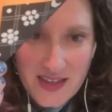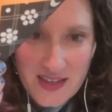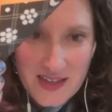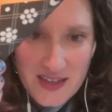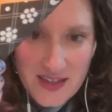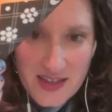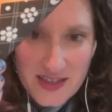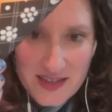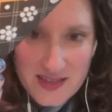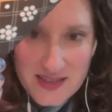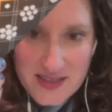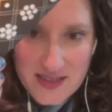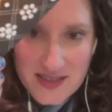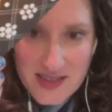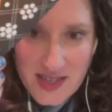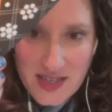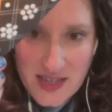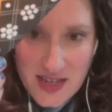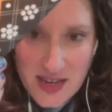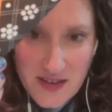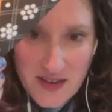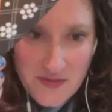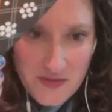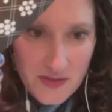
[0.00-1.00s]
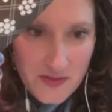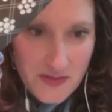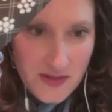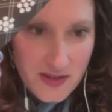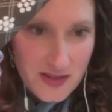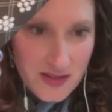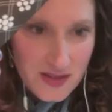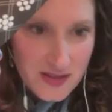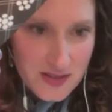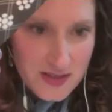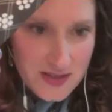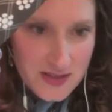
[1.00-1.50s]
Let's see,
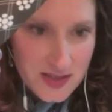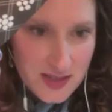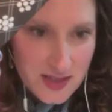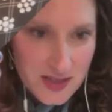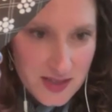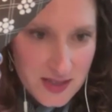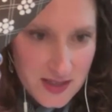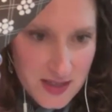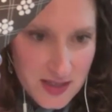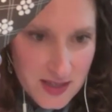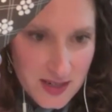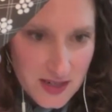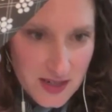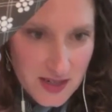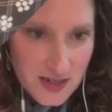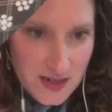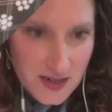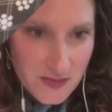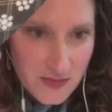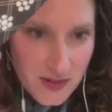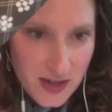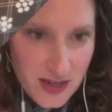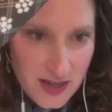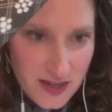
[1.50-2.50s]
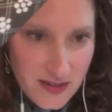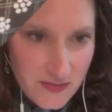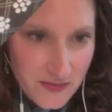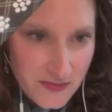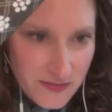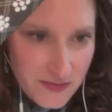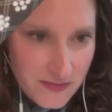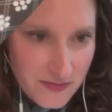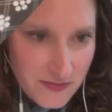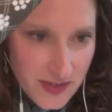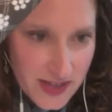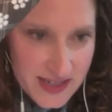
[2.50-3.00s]
everyone looks like they're, wow,
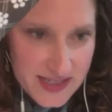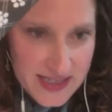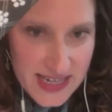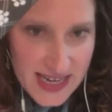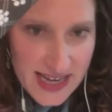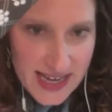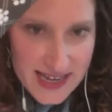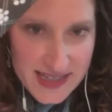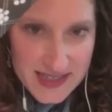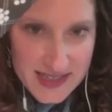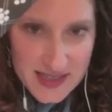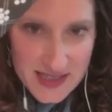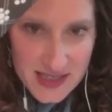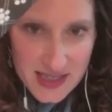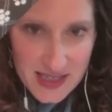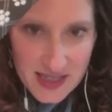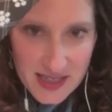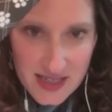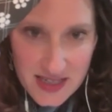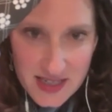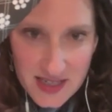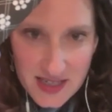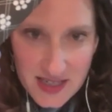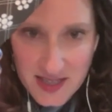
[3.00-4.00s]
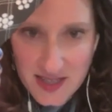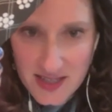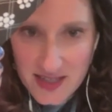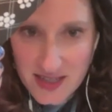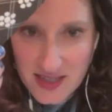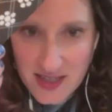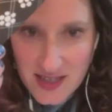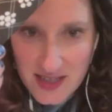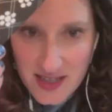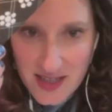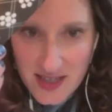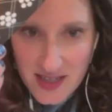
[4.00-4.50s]
fantastic.
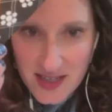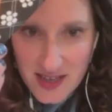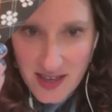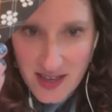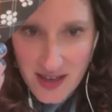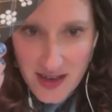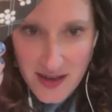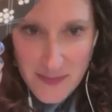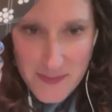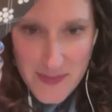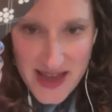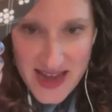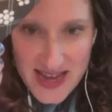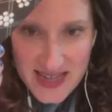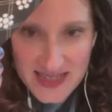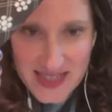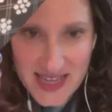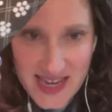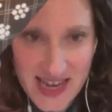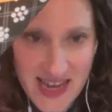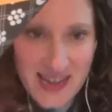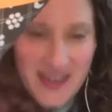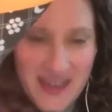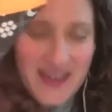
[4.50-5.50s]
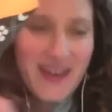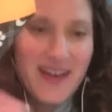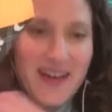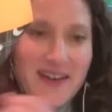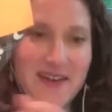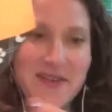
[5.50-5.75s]
Amazing.